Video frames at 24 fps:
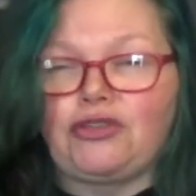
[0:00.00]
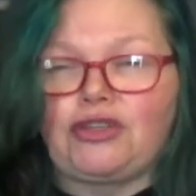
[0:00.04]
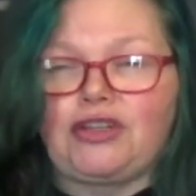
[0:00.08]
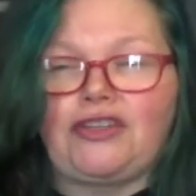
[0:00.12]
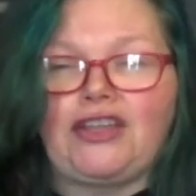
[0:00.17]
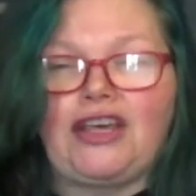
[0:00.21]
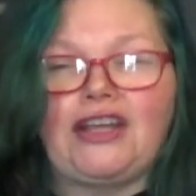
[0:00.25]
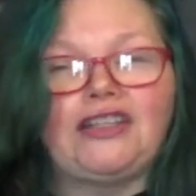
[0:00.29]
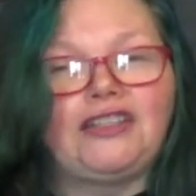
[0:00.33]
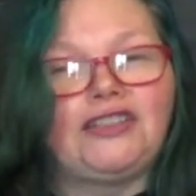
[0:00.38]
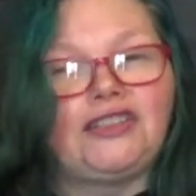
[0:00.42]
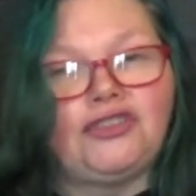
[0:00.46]
Now,
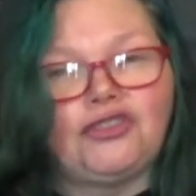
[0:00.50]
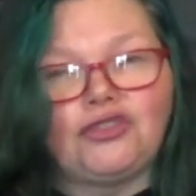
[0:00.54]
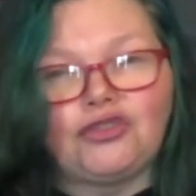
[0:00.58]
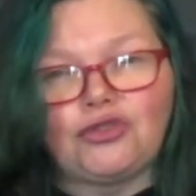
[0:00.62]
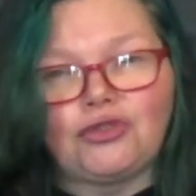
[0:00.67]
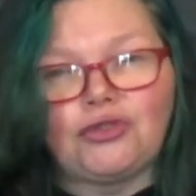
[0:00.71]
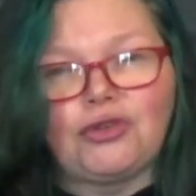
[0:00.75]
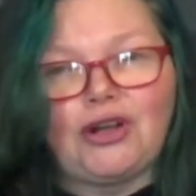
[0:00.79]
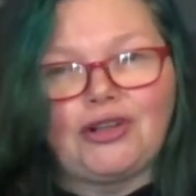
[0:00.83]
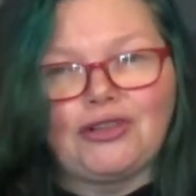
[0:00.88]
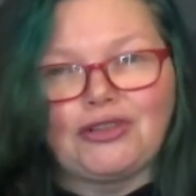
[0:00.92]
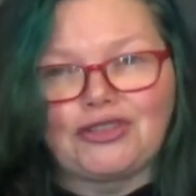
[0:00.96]
that isn't
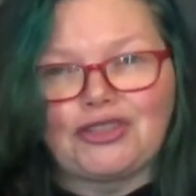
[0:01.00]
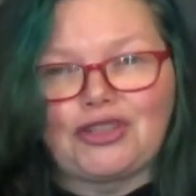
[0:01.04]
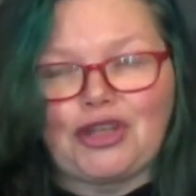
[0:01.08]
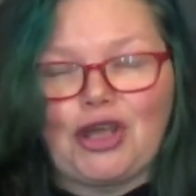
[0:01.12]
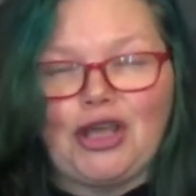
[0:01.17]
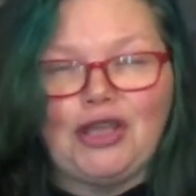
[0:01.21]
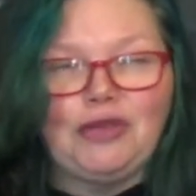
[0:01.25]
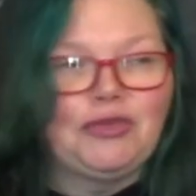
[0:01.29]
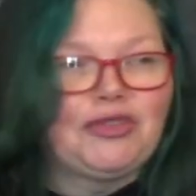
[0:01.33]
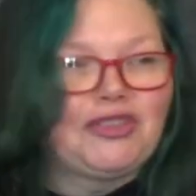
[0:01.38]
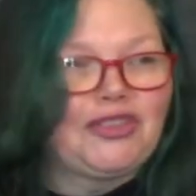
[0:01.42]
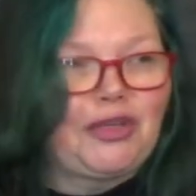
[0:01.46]
true all the
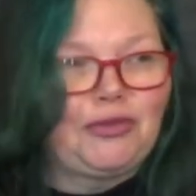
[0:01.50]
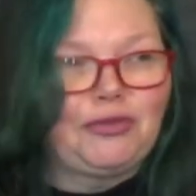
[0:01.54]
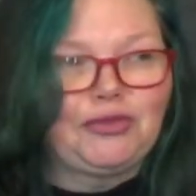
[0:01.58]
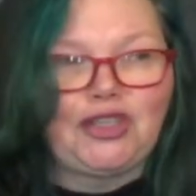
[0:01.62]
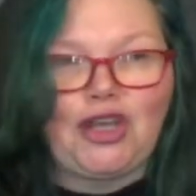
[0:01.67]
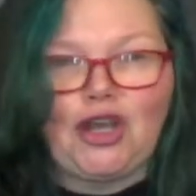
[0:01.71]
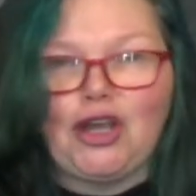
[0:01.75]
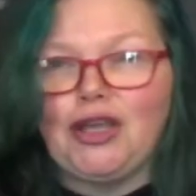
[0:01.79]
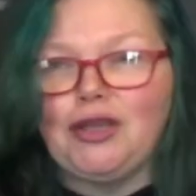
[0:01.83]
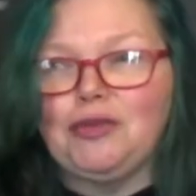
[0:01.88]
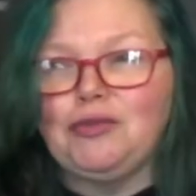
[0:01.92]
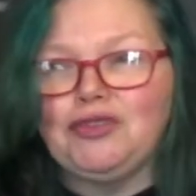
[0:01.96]
time.
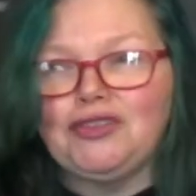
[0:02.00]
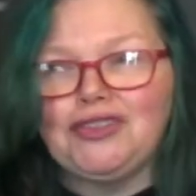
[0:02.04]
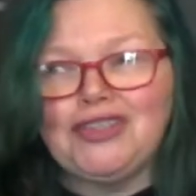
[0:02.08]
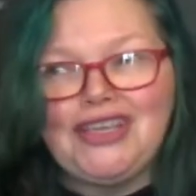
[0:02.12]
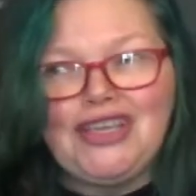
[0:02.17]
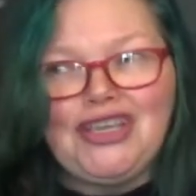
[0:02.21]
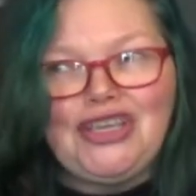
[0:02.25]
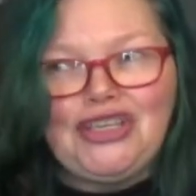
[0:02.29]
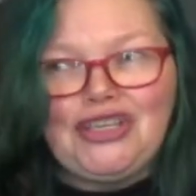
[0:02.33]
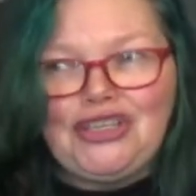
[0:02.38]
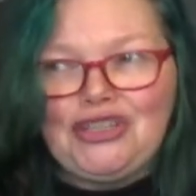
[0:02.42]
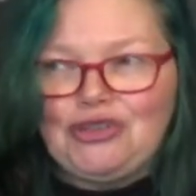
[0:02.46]
Sometimes
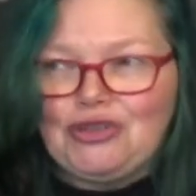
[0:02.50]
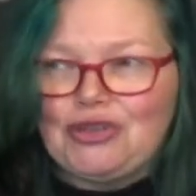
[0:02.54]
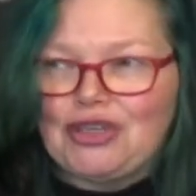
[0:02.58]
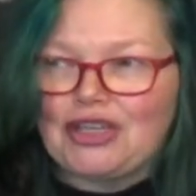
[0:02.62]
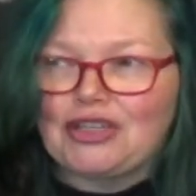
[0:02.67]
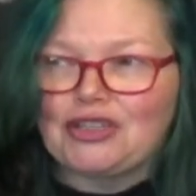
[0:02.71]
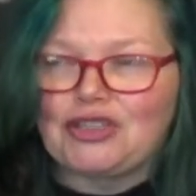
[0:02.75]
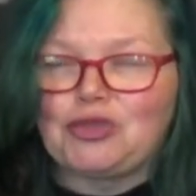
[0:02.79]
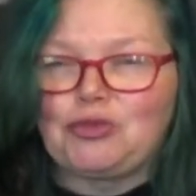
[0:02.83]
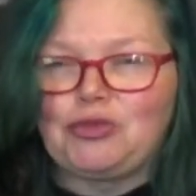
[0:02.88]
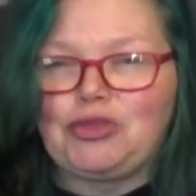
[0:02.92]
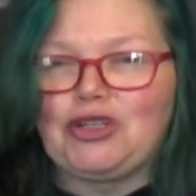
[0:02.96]
you get
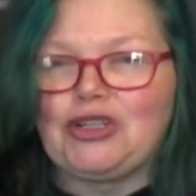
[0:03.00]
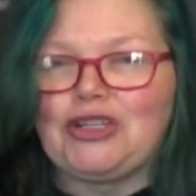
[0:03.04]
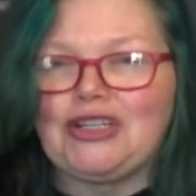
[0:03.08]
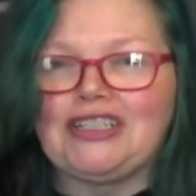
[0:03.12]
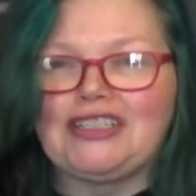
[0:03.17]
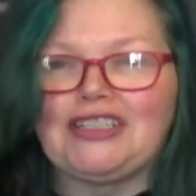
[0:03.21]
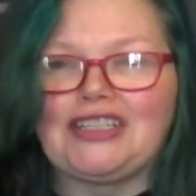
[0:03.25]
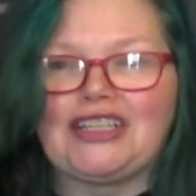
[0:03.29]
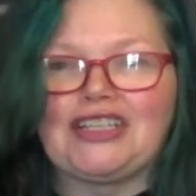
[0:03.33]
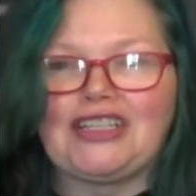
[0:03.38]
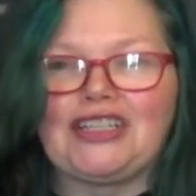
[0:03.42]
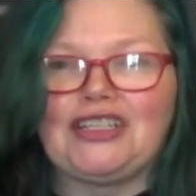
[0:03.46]
a
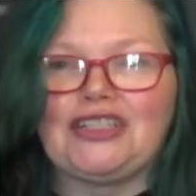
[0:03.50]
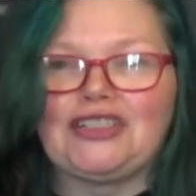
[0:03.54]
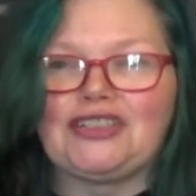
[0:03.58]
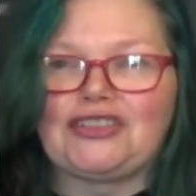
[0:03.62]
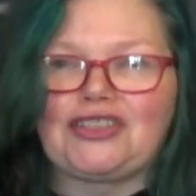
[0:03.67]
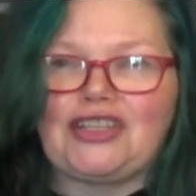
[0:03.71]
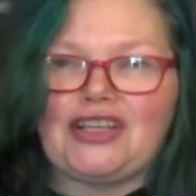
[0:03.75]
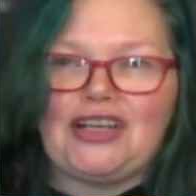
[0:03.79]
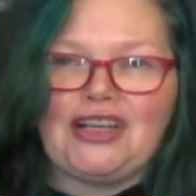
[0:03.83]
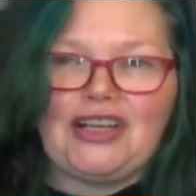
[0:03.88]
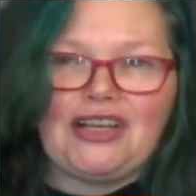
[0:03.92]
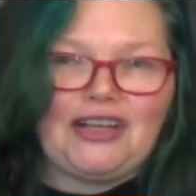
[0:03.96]
spirit that
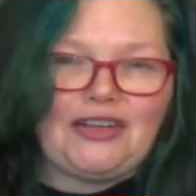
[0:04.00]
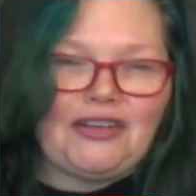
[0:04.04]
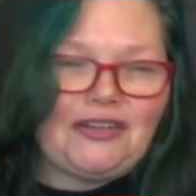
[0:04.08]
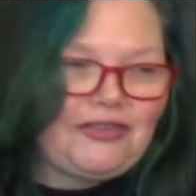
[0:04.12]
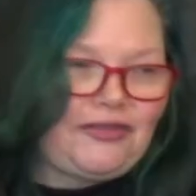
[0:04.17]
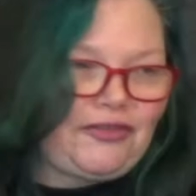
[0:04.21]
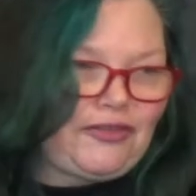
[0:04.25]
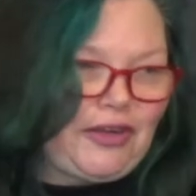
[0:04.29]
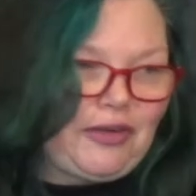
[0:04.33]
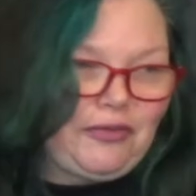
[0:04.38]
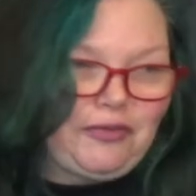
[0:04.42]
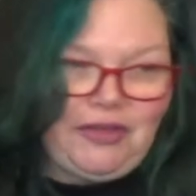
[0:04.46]
is
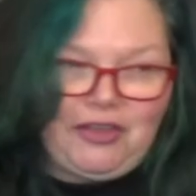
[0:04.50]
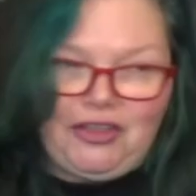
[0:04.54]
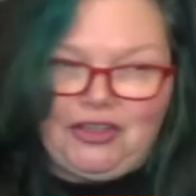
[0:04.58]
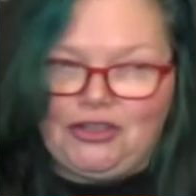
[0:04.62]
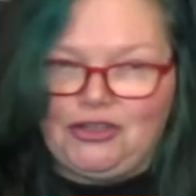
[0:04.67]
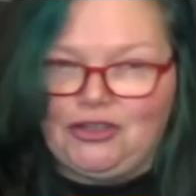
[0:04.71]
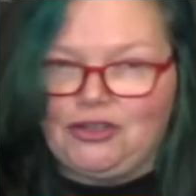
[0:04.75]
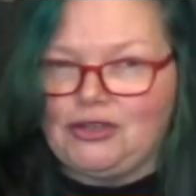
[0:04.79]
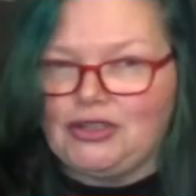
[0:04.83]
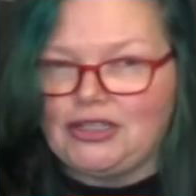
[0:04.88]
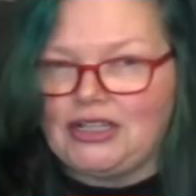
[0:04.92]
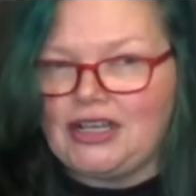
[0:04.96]
from, you
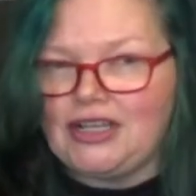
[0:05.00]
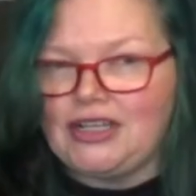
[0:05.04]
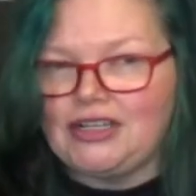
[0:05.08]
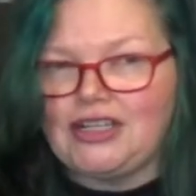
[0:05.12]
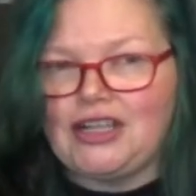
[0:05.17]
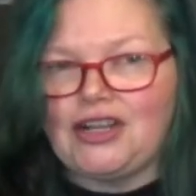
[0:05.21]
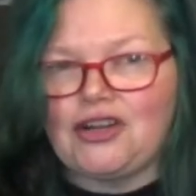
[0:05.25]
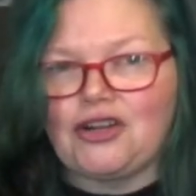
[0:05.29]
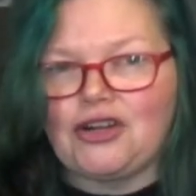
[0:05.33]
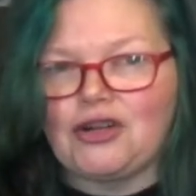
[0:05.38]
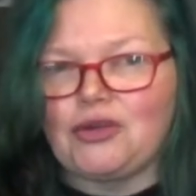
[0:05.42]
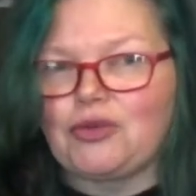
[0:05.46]
know, an
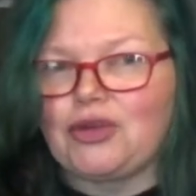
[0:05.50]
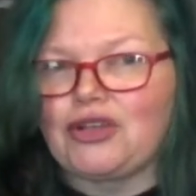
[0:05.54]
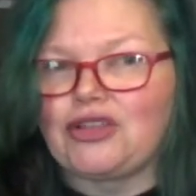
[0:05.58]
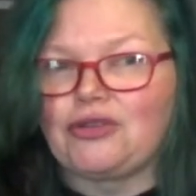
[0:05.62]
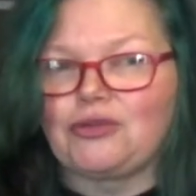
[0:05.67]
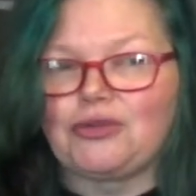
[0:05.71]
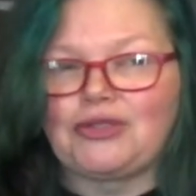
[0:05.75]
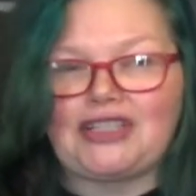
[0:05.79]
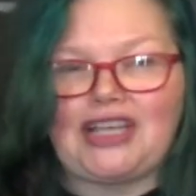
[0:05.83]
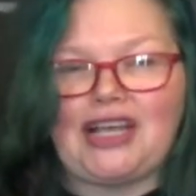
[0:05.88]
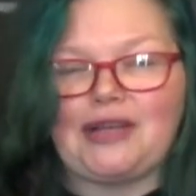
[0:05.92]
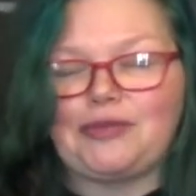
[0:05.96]
era where
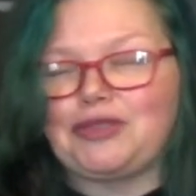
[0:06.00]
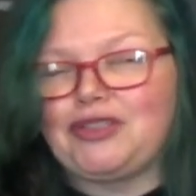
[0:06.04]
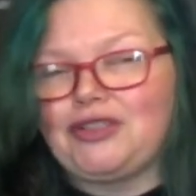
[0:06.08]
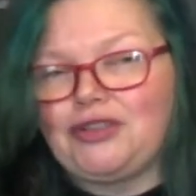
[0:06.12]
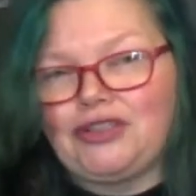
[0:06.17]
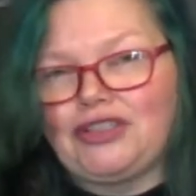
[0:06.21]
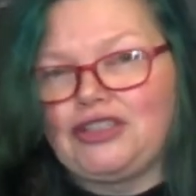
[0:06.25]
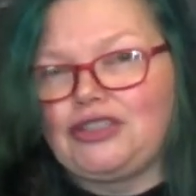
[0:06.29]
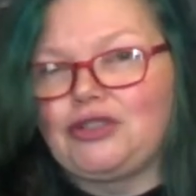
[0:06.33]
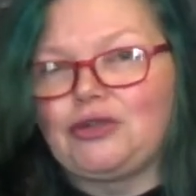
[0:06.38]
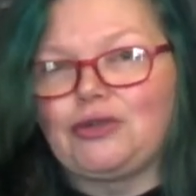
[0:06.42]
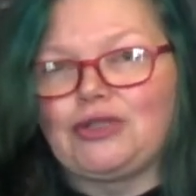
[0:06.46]
there was
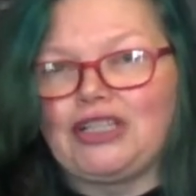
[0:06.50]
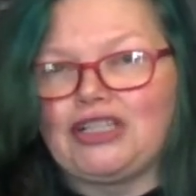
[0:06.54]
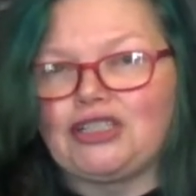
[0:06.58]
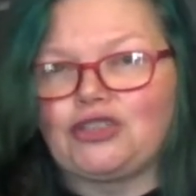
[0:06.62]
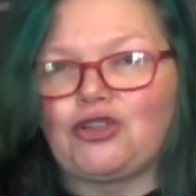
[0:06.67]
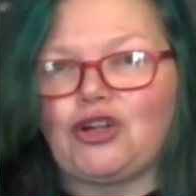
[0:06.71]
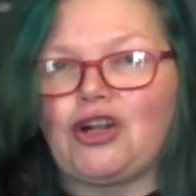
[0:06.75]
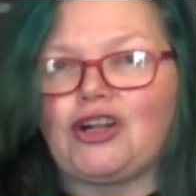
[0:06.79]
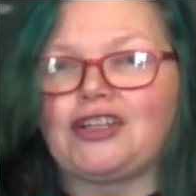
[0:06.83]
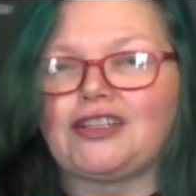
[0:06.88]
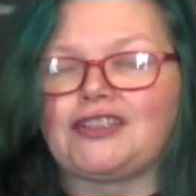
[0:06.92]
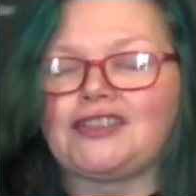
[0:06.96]
absolutely no
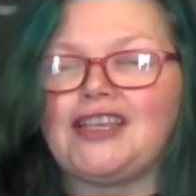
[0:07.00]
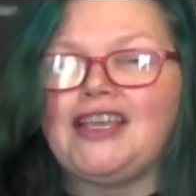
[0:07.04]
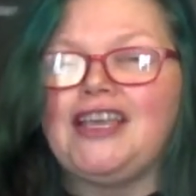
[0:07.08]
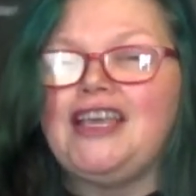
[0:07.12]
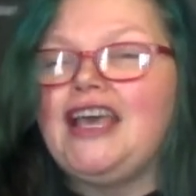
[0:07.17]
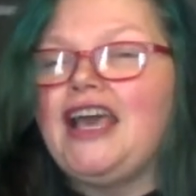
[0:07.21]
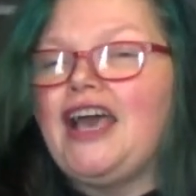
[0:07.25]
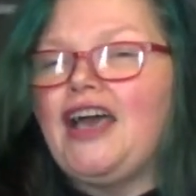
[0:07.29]
electronics,